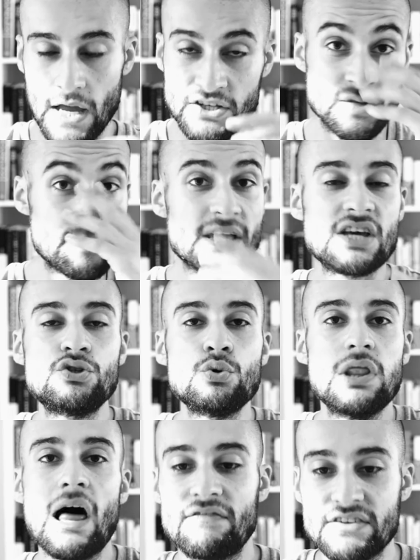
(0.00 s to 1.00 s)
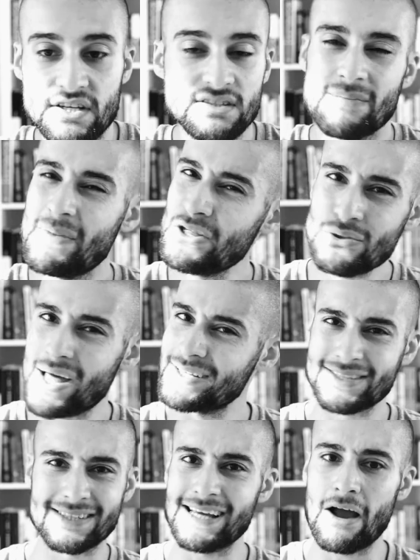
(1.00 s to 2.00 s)
And just because you love it doesn't mean
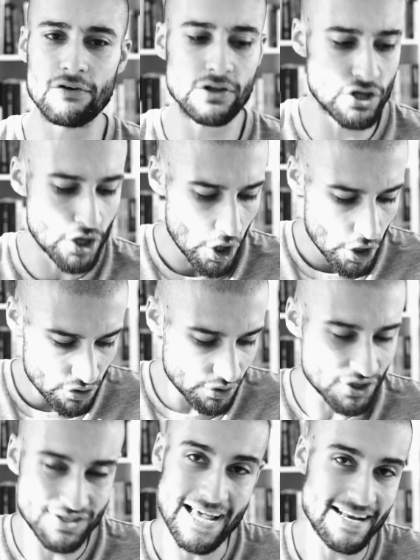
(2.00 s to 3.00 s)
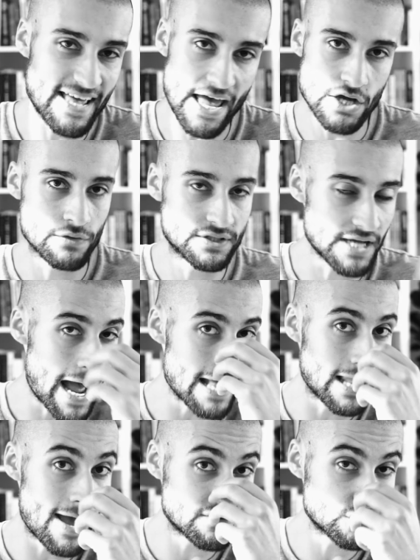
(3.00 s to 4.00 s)
necessarily you should dedicate your entire
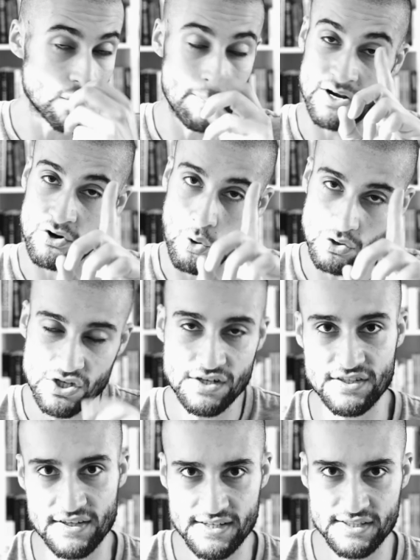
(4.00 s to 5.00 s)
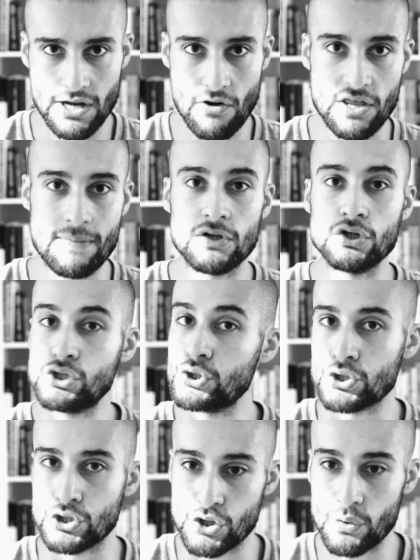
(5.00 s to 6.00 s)
life to it, but it also doesn't necessarily mean you
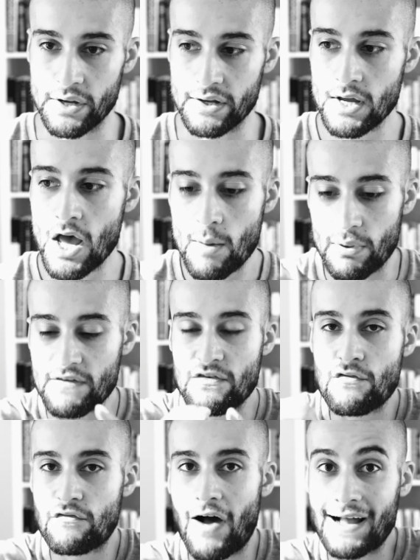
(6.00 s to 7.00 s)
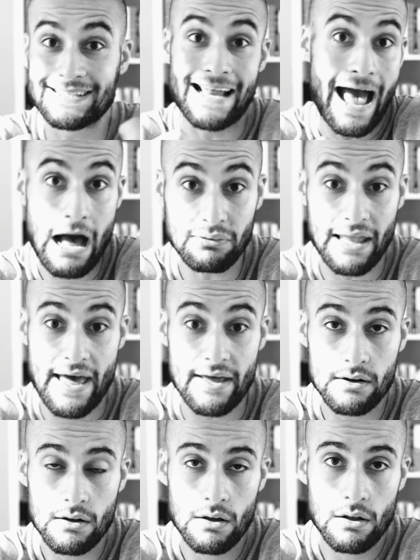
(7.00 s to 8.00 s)
shouldn't do it. But if you find an
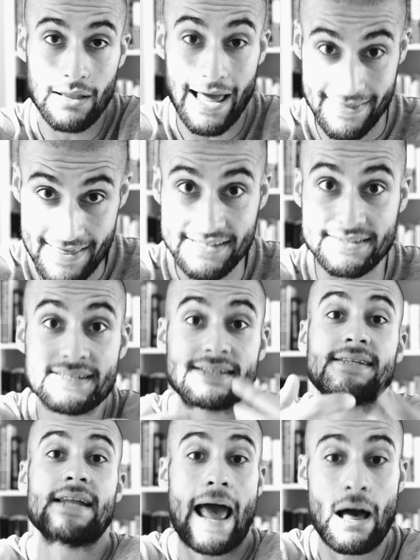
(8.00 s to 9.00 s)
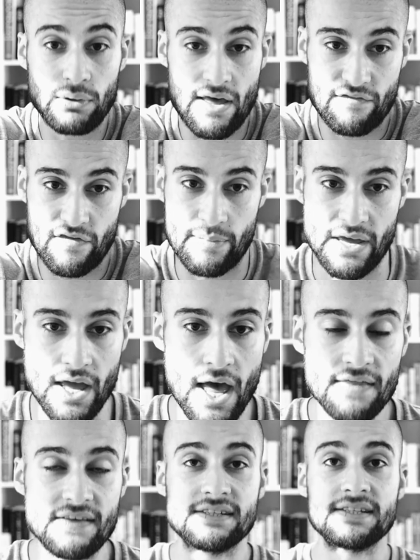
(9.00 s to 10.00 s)
outlet like this, this is an outlet for me.
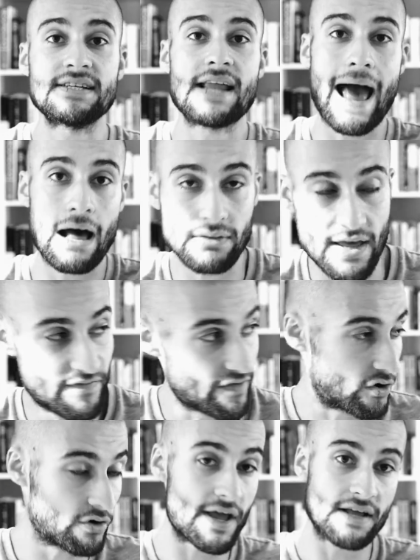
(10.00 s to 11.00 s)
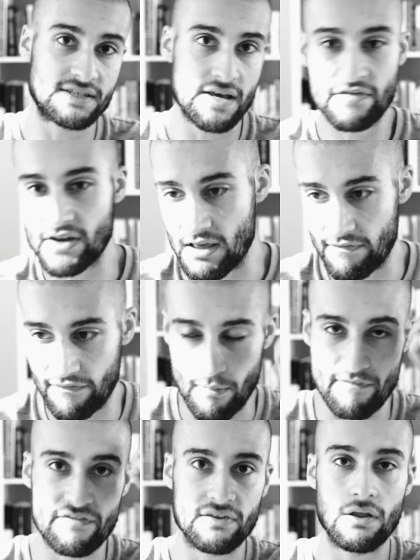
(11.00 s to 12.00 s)
This is an outlet for creativity,
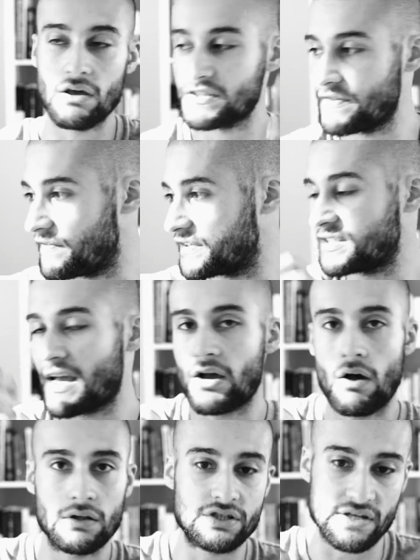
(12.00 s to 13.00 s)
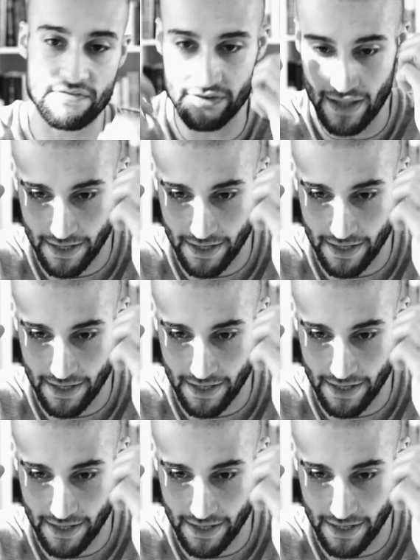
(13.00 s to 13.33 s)
for philosophy, for psychology, for